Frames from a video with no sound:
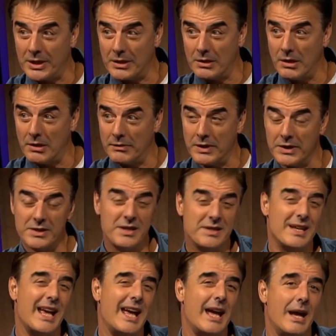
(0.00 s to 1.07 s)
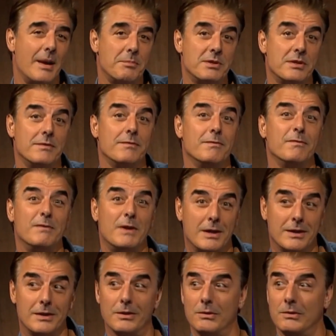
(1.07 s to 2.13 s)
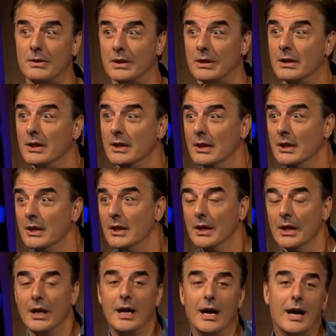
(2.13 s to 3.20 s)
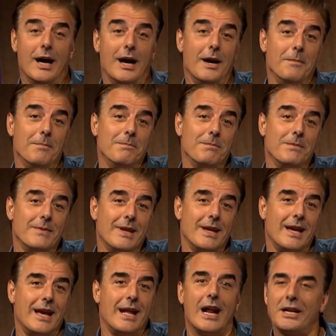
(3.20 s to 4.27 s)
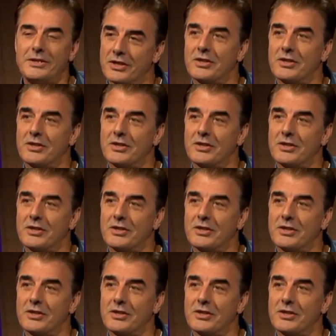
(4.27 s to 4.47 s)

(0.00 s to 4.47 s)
scandals. In 2021, accusations of inappropriate